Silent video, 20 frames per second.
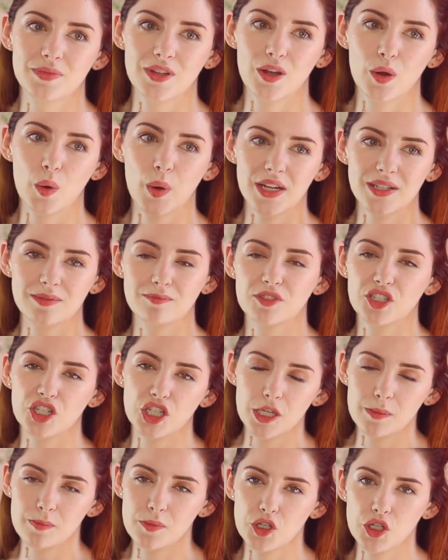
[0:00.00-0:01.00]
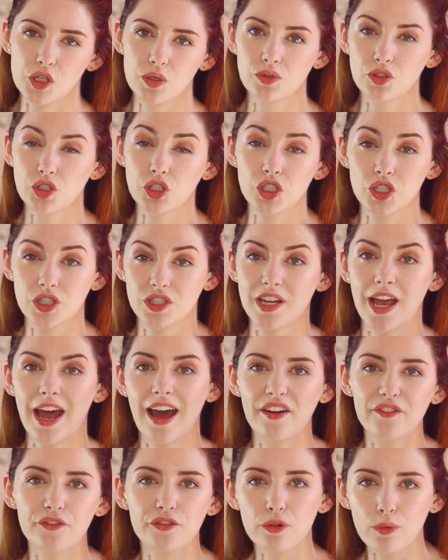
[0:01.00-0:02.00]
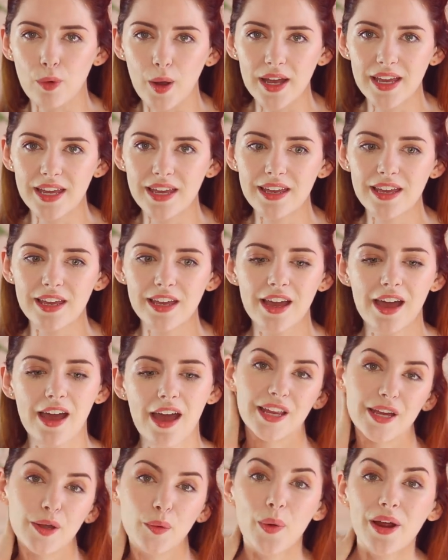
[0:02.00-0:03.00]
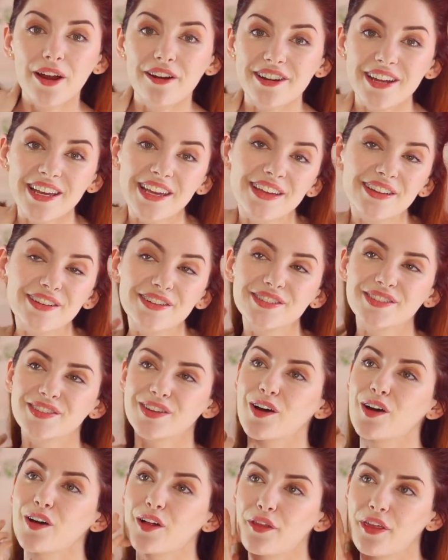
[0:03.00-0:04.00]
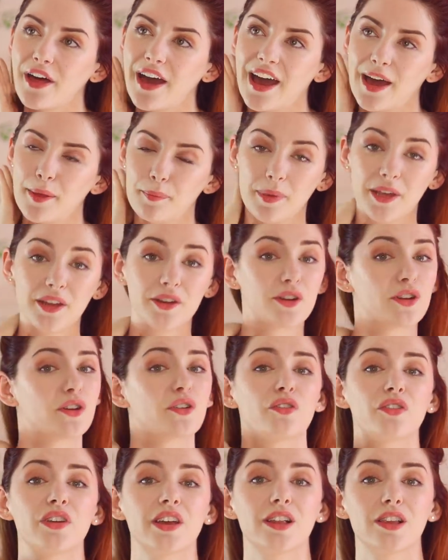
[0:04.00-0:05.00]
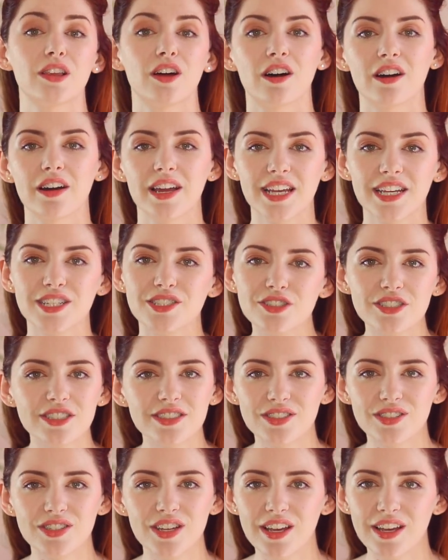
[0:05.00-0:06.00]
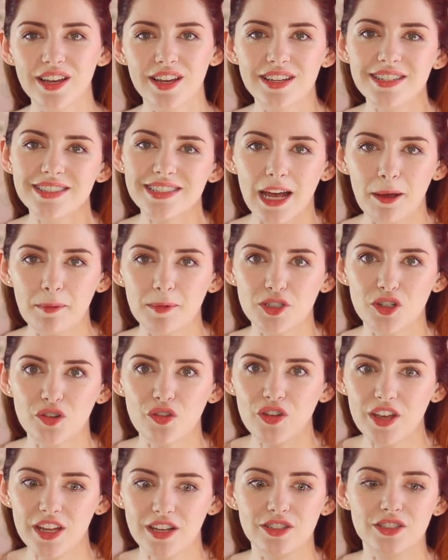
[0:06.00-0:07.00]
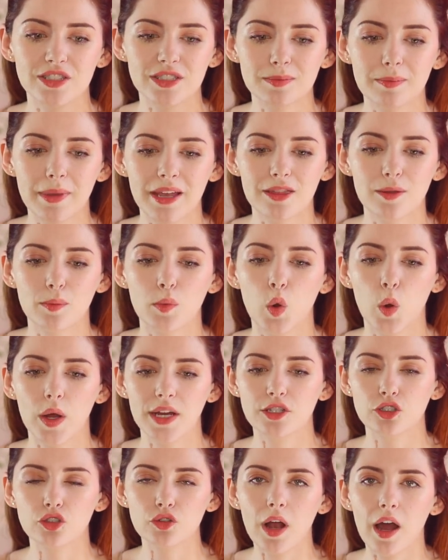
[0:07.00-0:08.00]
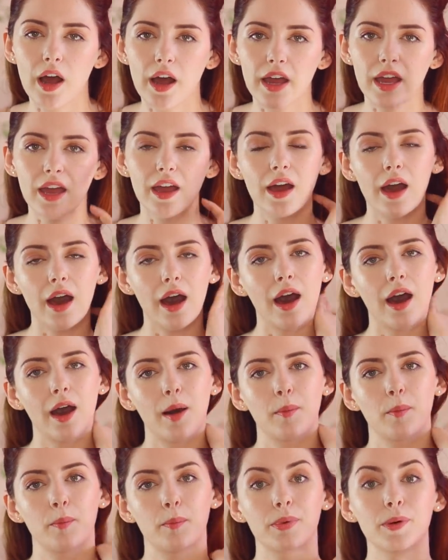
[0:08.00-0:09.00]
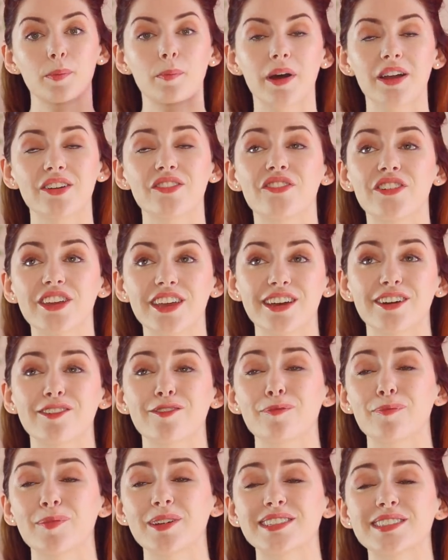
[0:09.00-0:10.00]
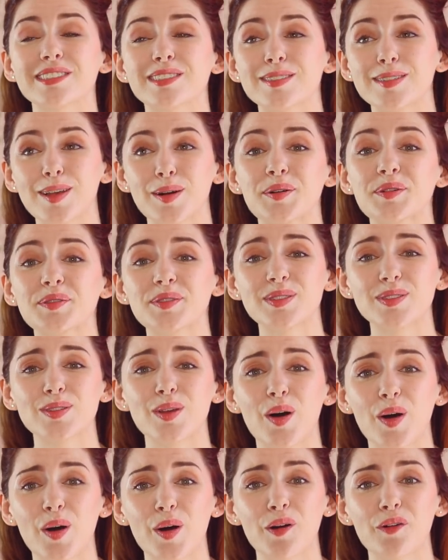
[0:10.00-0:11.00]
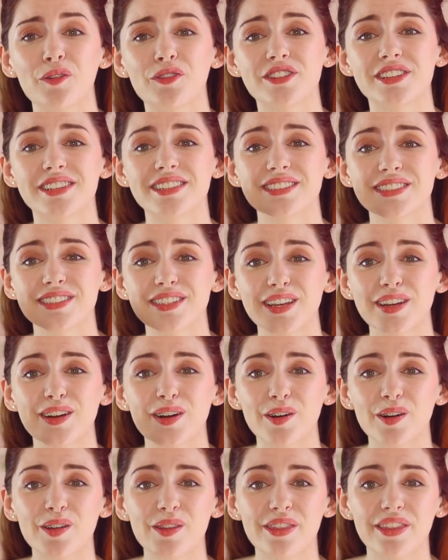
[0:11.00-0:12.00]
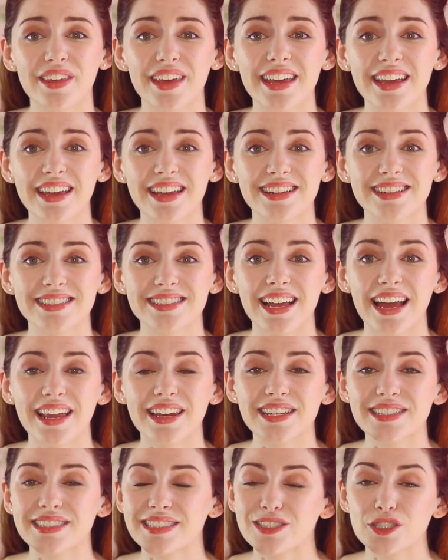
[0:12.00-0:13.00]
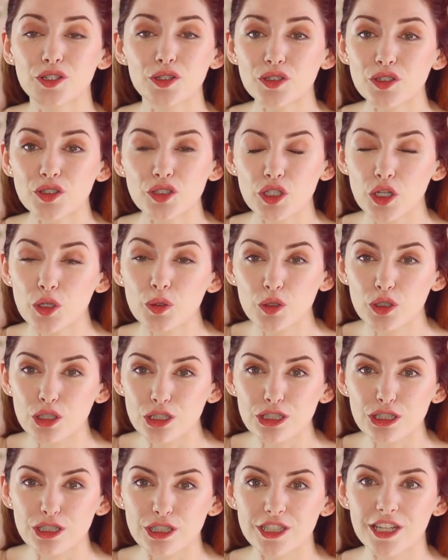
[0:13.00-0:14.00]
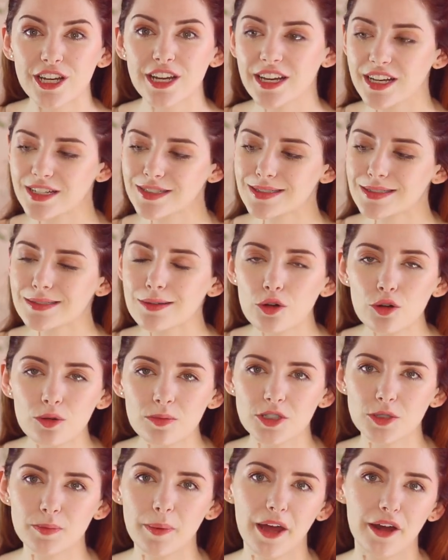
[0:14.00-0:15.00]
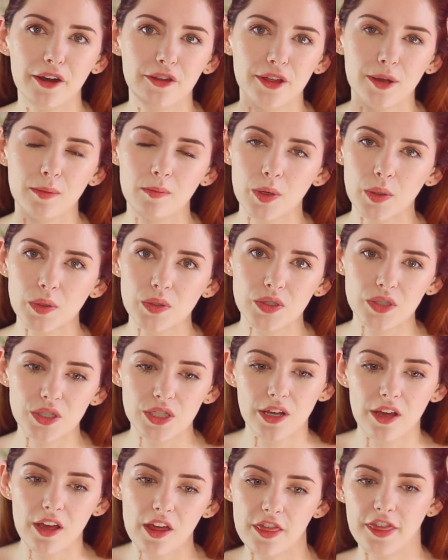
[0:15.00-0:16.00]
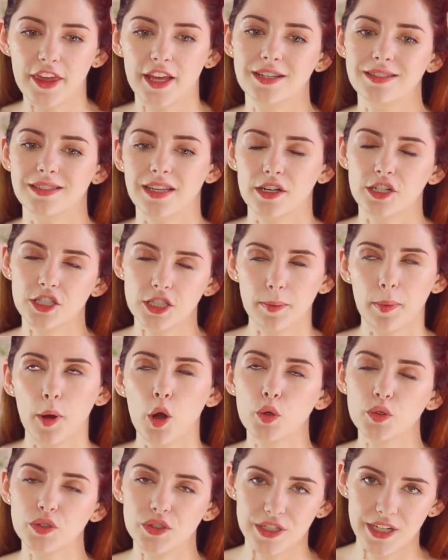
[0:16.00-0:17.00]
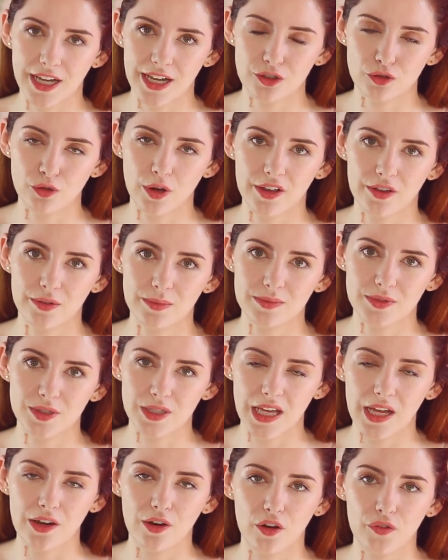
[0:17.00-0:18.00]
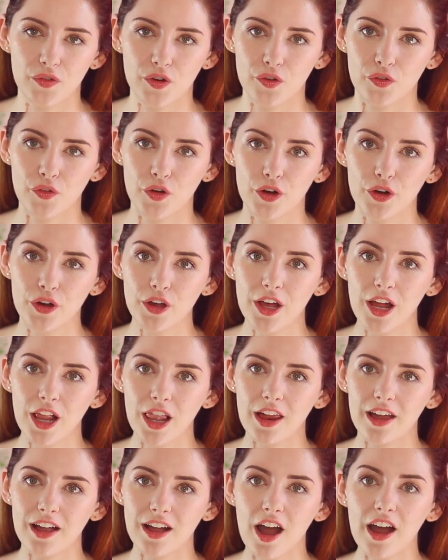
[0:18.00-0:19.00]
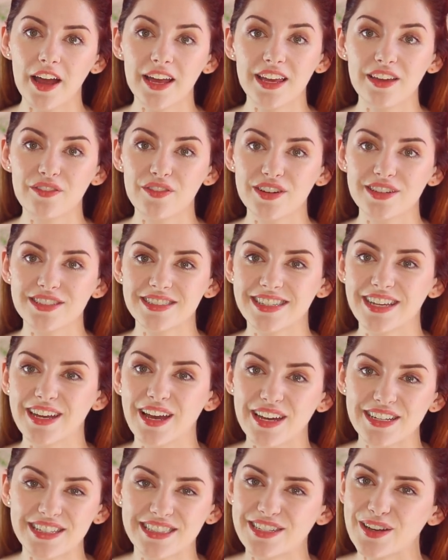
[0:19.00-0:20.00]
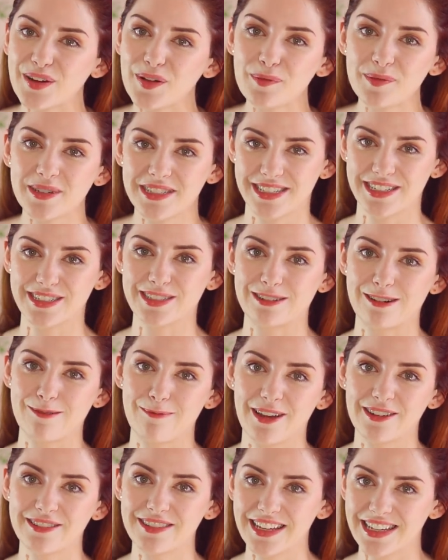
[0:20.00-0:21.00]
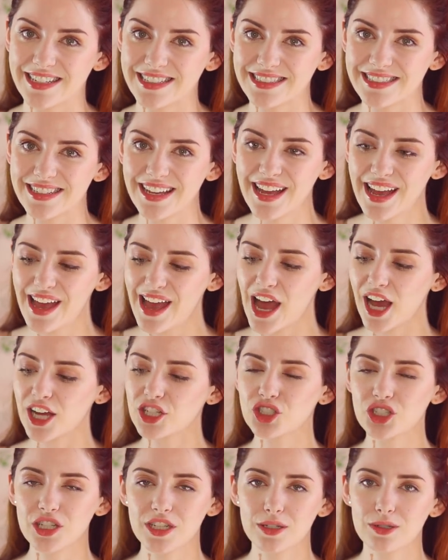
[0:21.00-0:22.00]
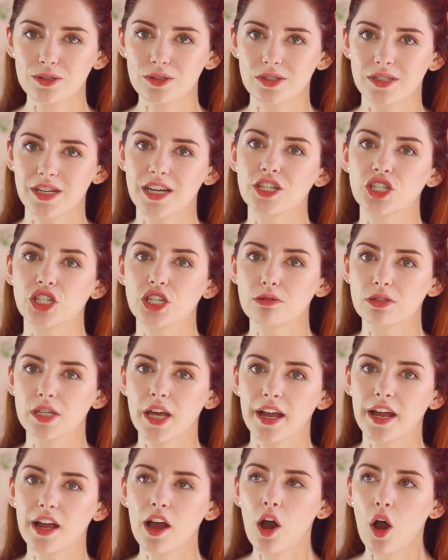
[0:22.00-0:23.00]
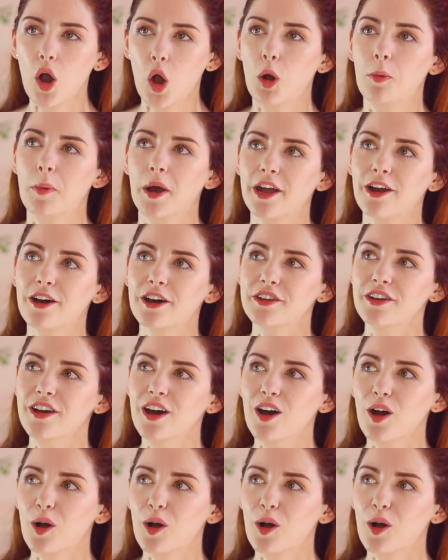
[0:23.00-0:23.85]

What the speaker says: quite cheap shoes just to have variety. Yeah, like wearing heels and all that and being on your feet a lot, it can just damage your feet and just make them quite dry. But my feet have been so soft since I got this, and it's just so good. It's so much better than most things that are supposed to get dry skin off your foot. Like, I told my sister about this and she used it and she was like, oh my god,